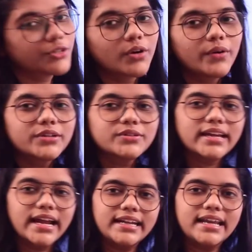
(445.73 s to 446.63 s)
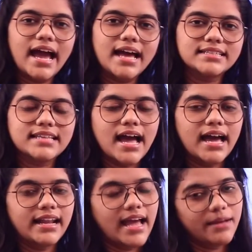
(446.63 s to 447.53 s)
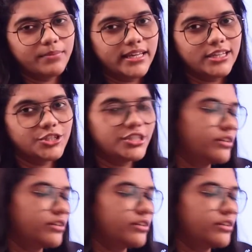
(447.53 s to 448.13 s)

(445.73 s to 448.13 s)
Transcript: you are going to get as an application